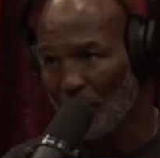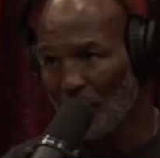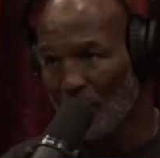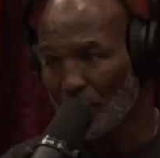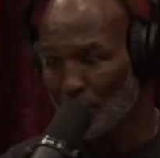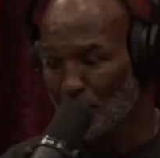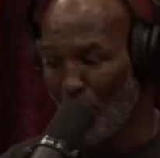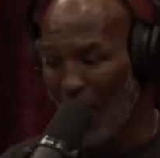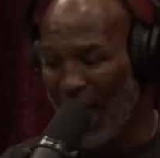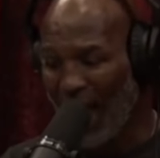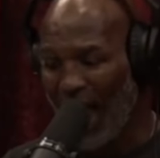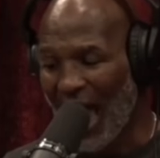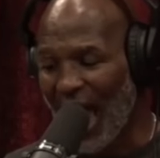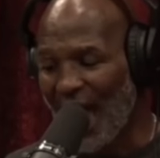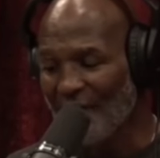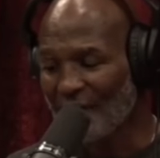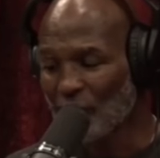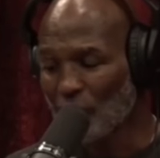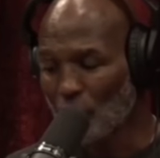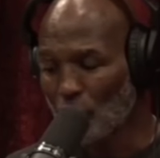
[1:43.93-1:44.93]
So I
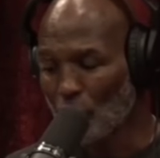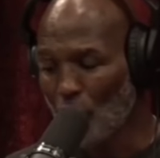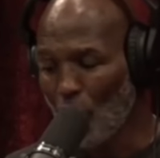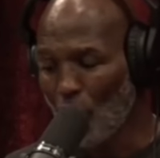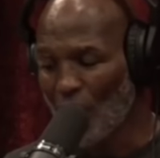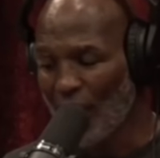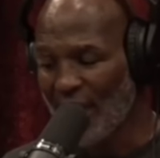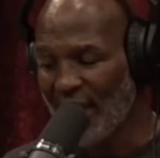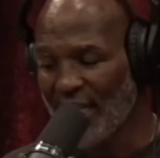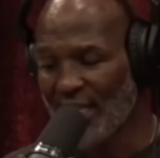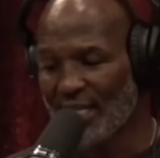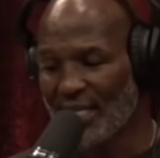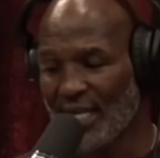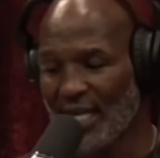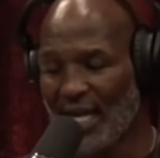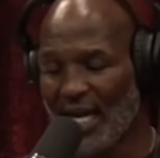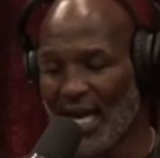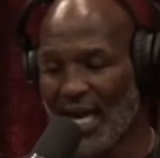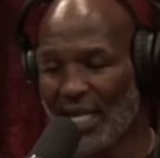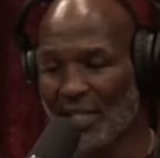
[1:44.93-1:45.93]
have to go ahead
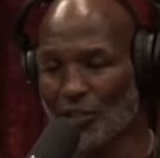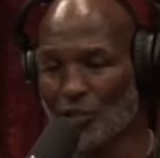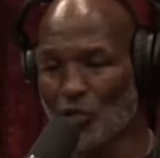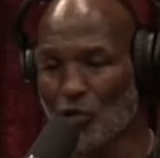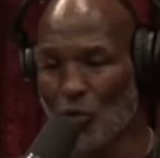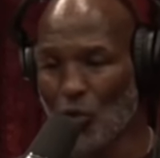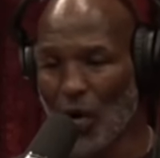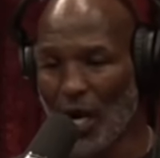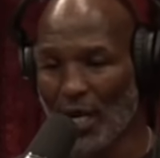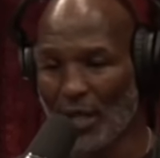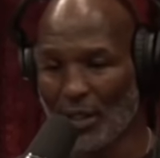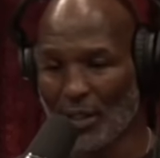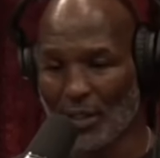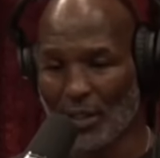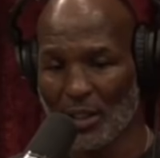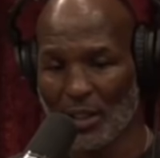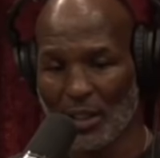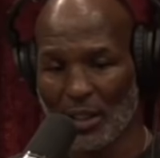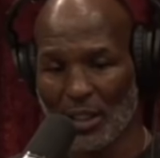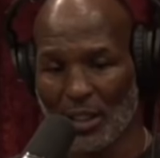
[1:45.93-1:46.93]
and do what?
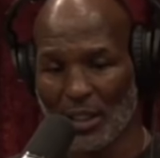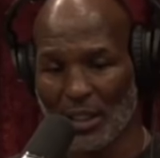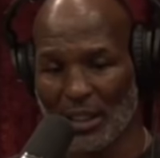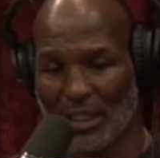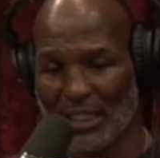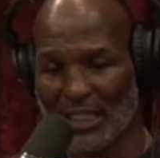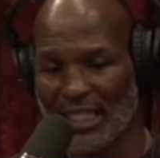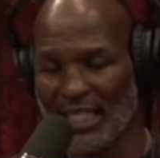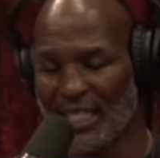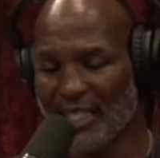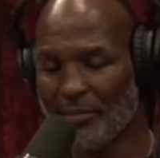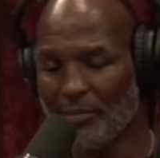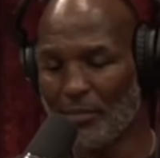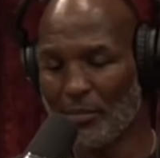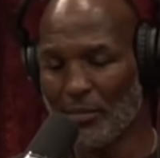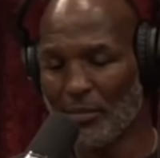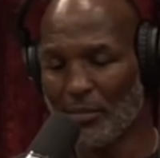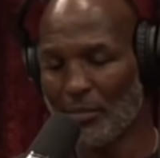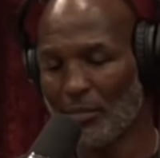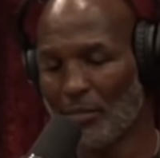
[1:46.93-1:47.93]
Keep
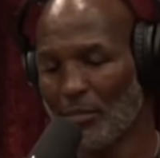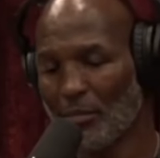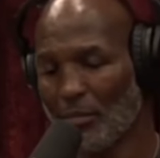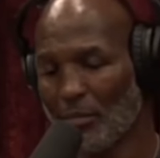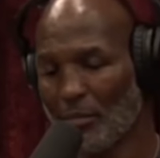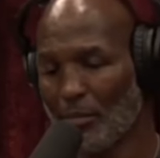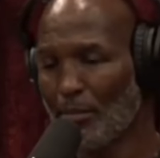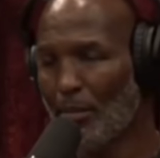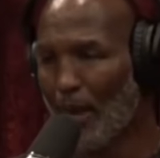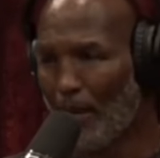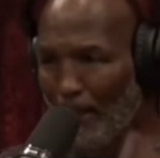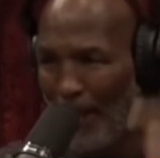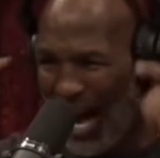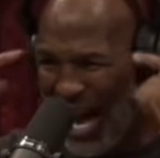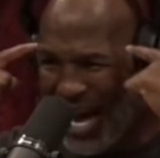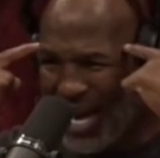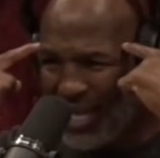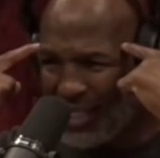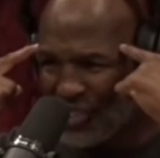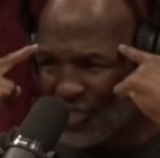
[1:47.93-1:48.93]
my
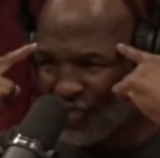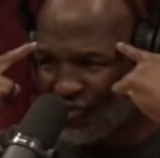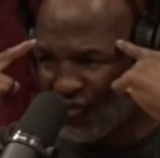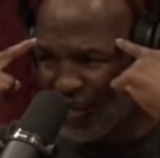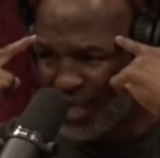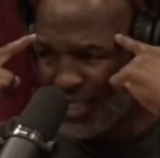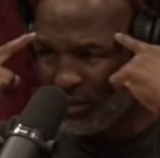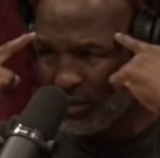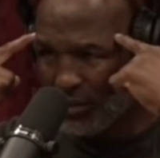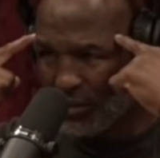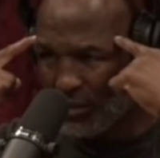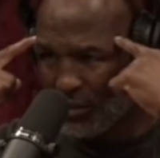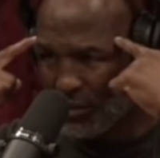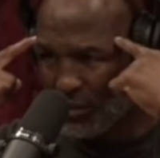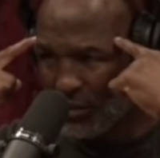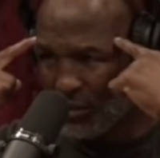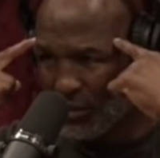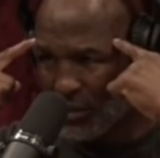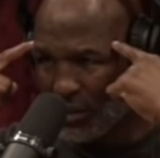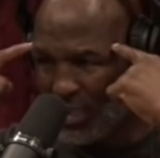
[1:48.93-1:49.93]
mind straight.
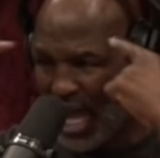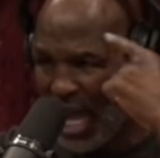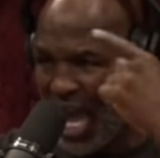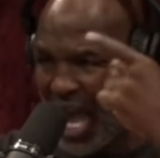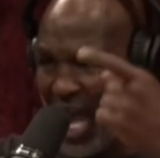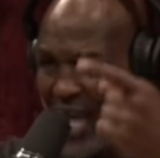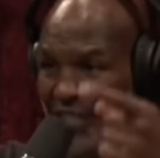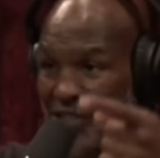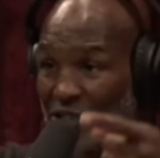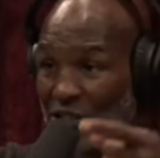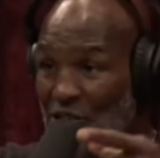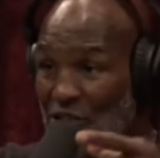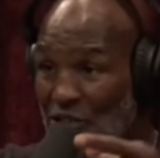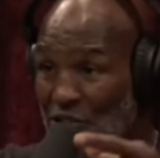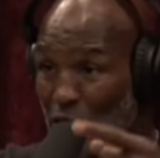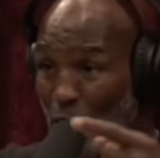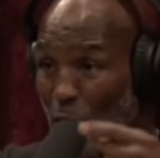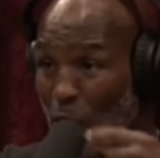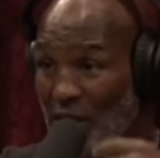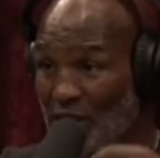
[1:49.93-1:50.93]
Answers
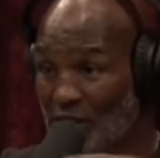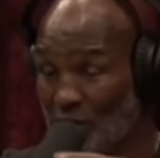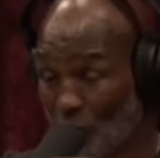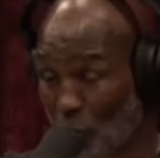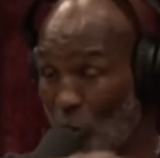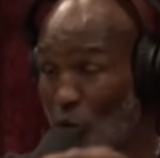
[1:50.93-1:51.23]
and questions.